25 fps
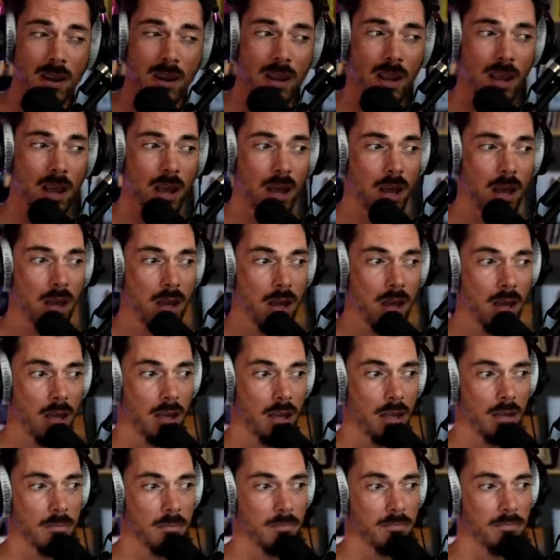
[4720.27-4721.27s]

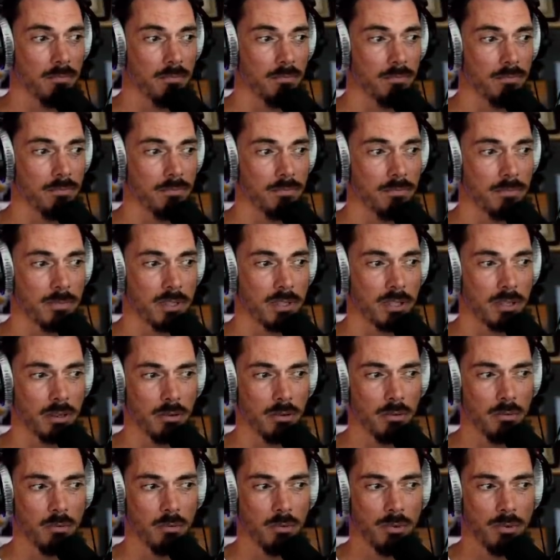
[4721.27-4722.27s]

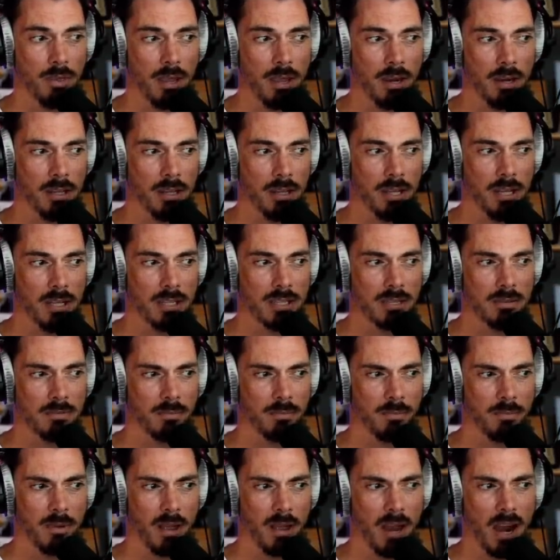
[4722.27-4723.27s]
So there, it's
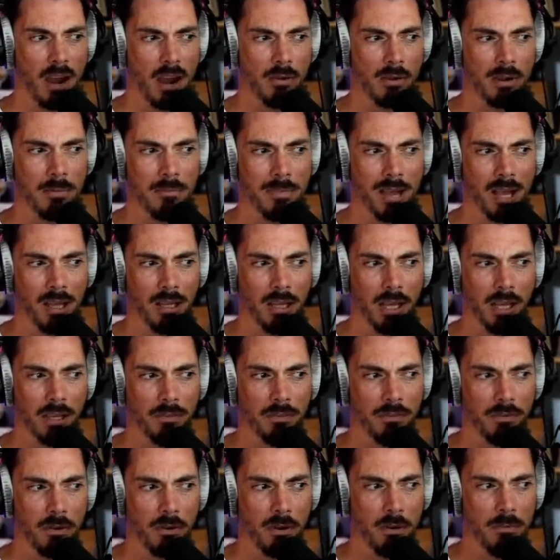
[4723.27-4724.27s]
Ari Melek
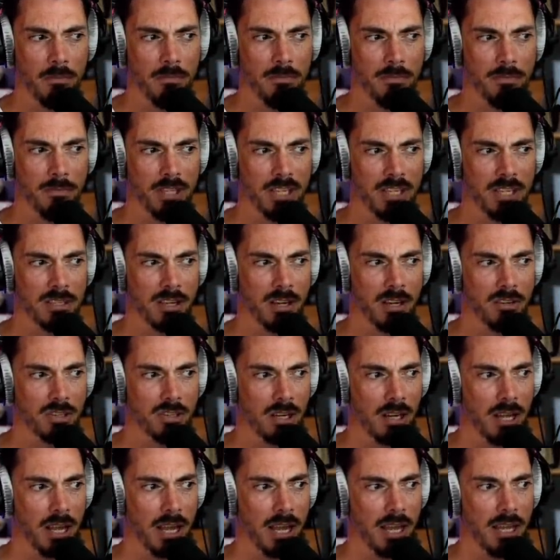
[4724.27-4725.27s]
from
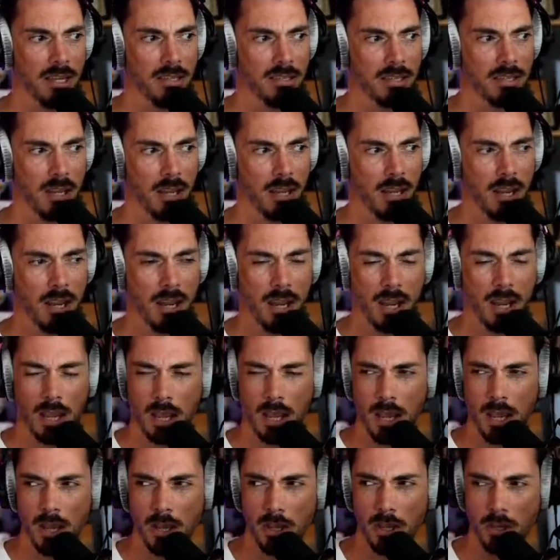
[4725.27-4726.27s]
Decentraland,
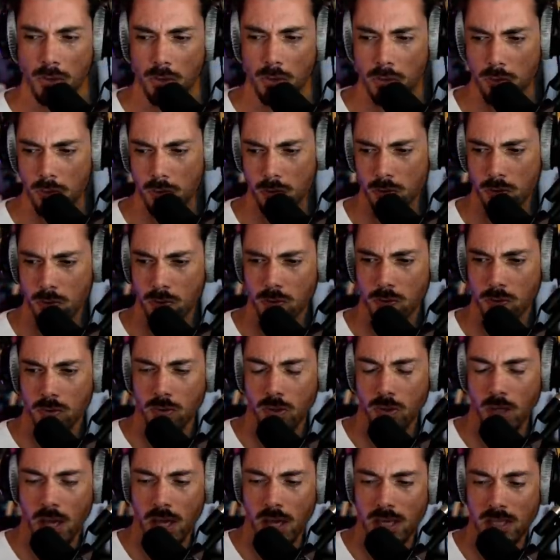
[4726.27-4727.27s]

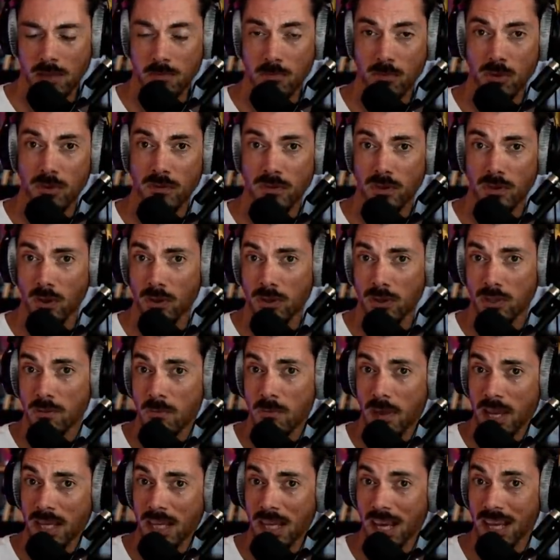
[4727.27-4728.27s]
who has moved on to
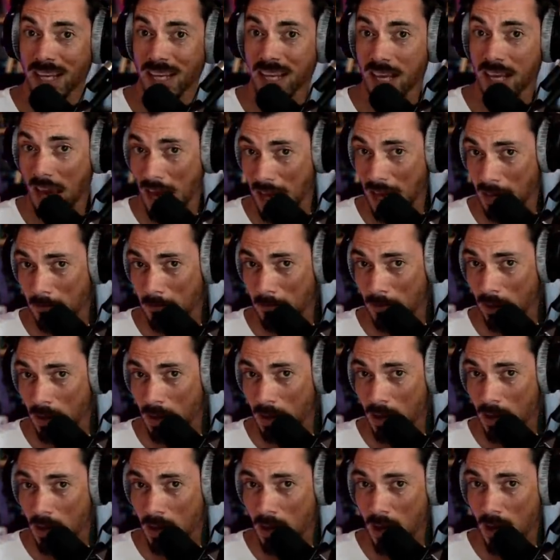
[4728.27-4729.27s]
make a game.
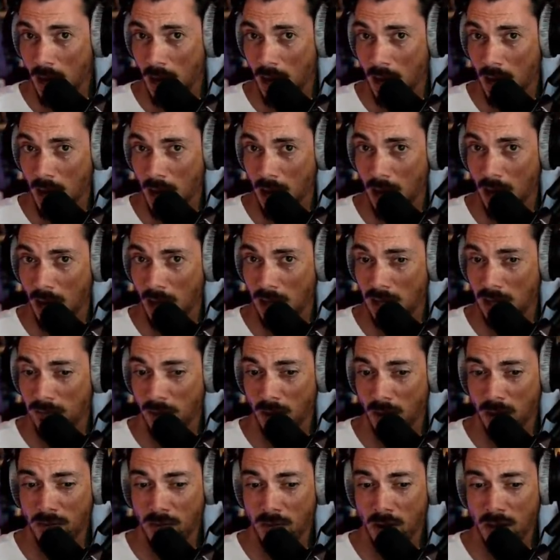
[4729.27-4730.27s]

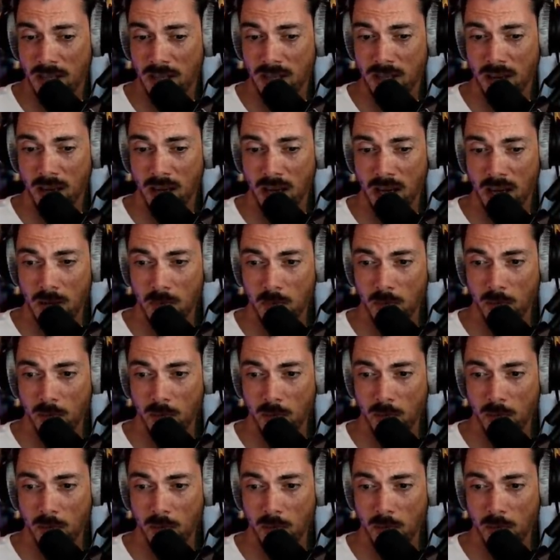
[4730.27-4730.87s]
Very, very exciting.